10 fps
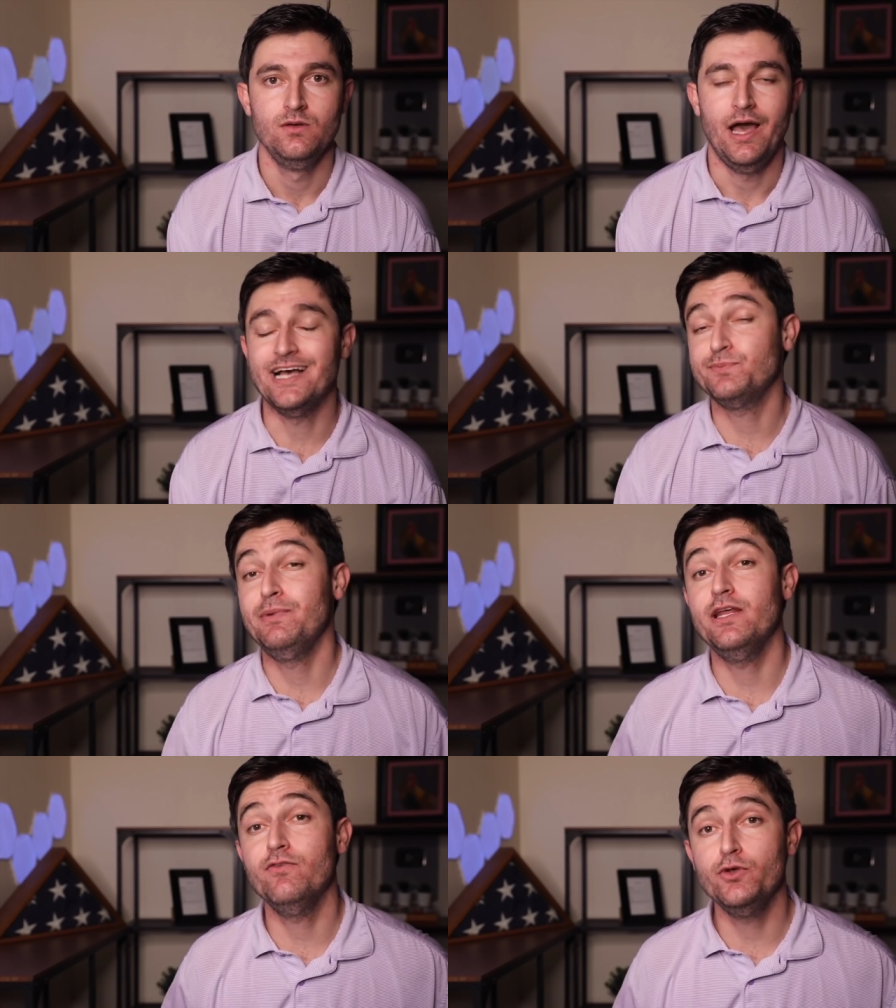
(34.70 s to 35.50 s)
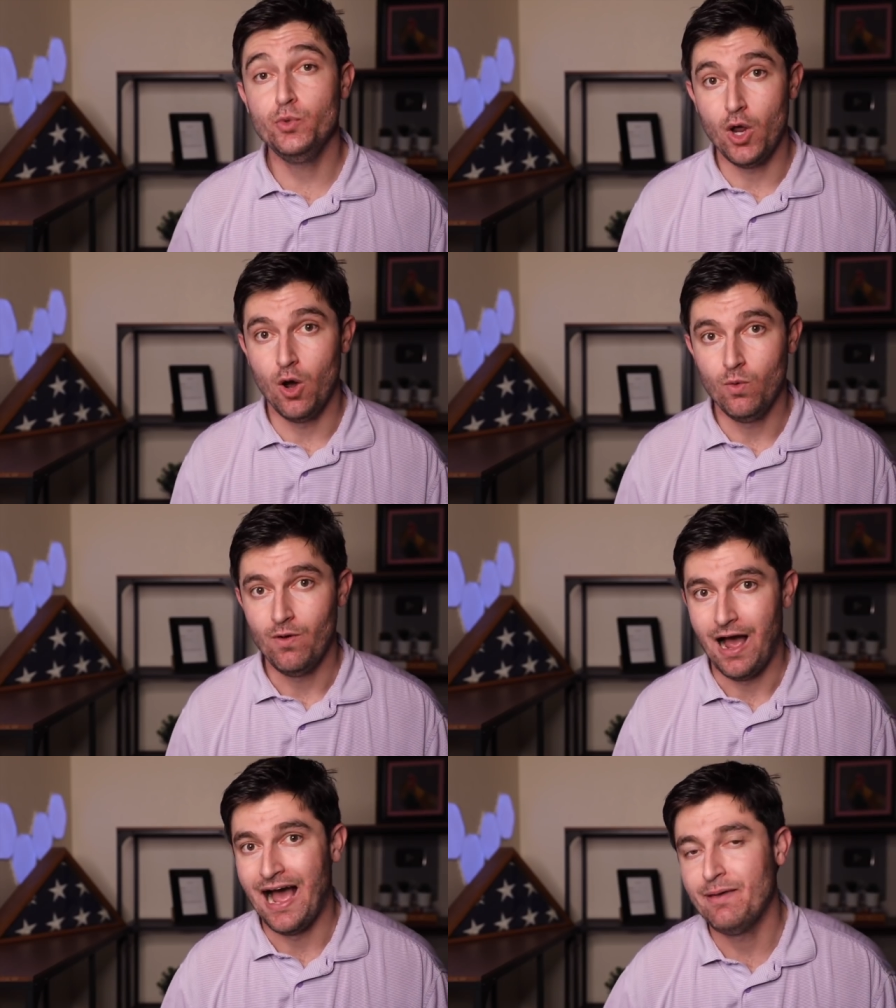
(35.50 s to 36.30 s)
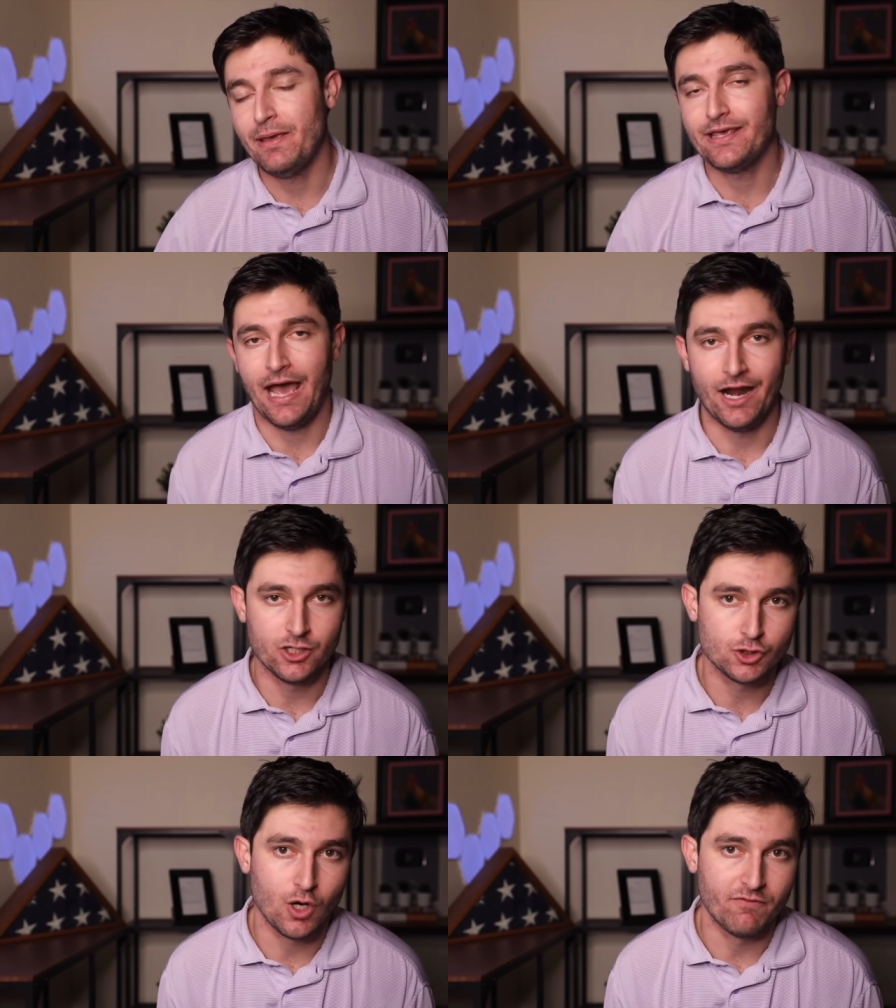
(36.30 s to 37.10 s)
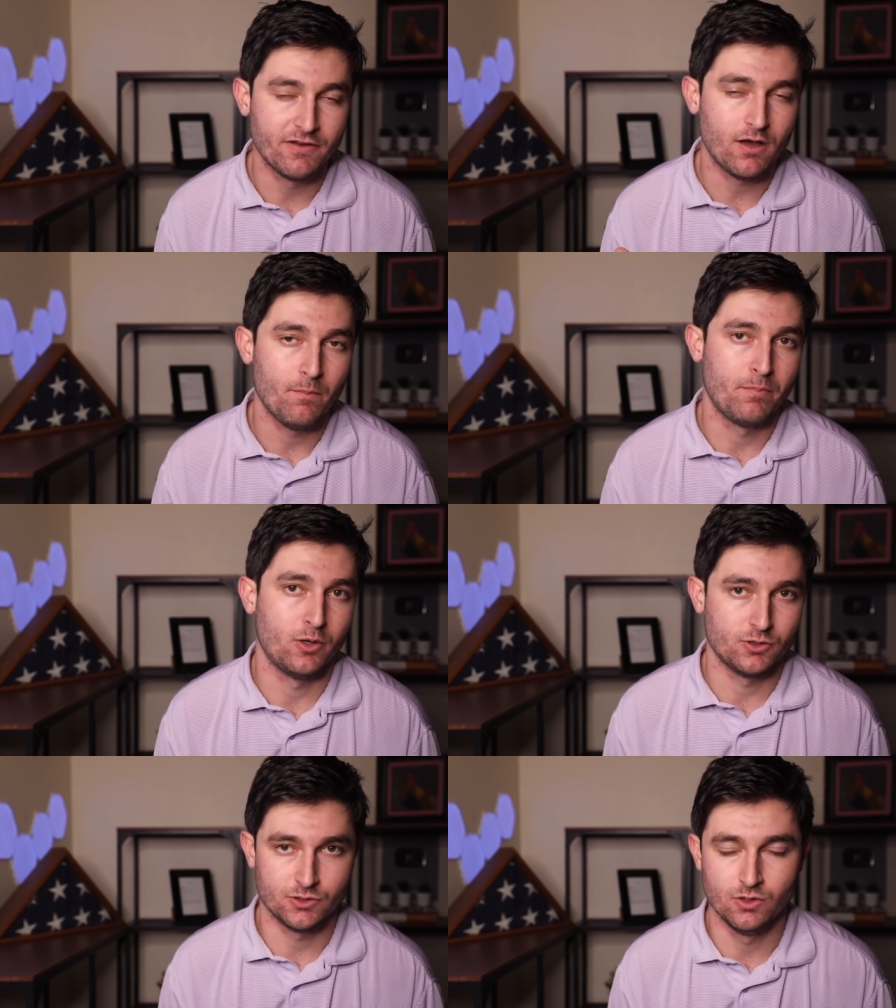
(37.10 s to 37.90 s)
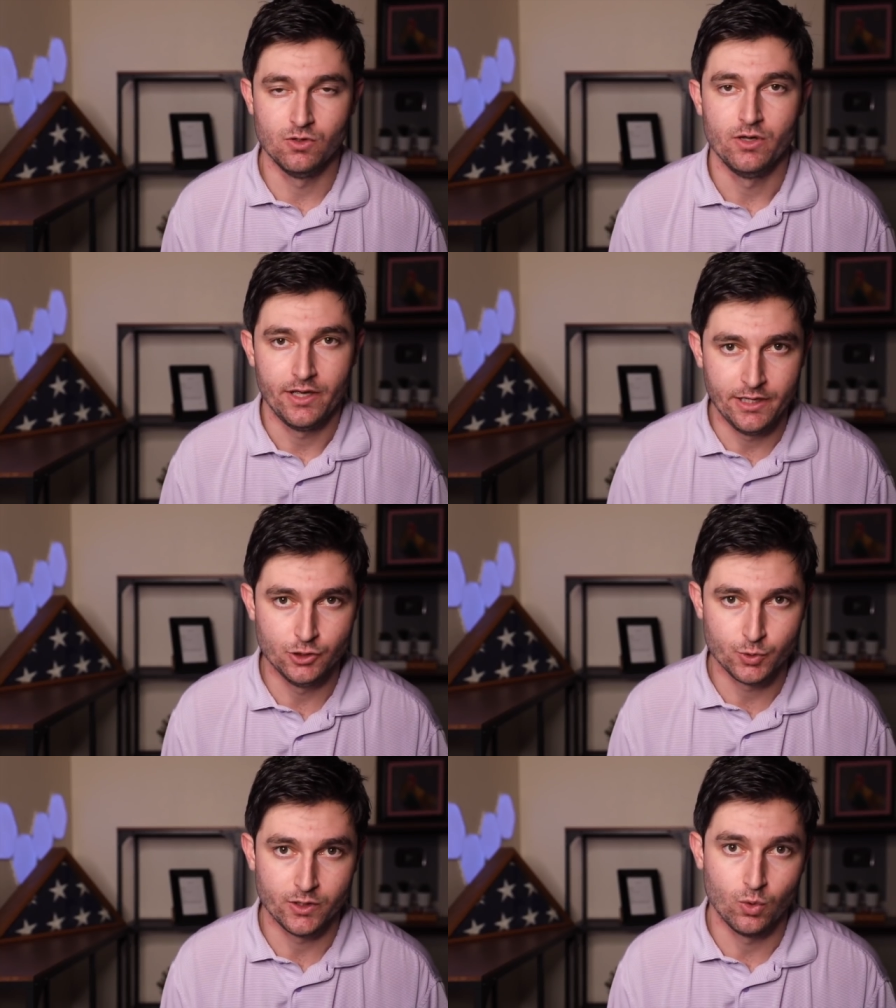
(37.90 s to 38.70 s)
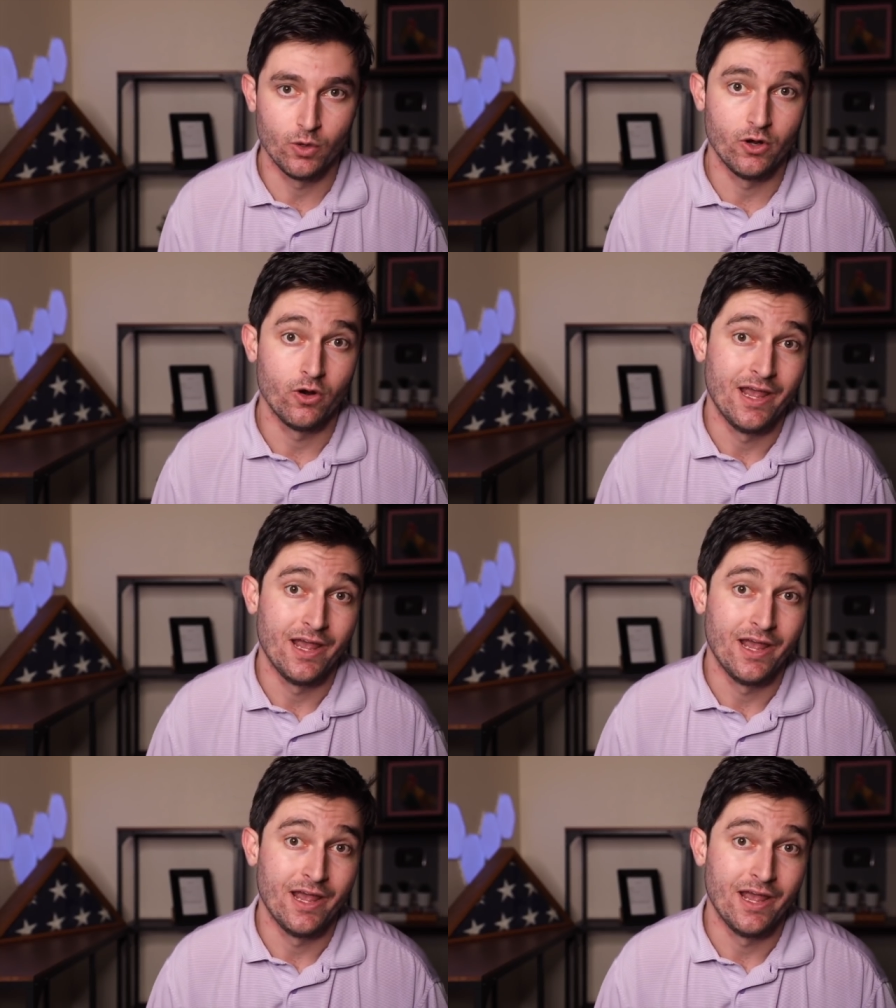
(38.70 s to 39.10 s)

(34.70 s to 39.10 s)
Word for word: As many of you know, I'm a catastrophic personal injury lawyer.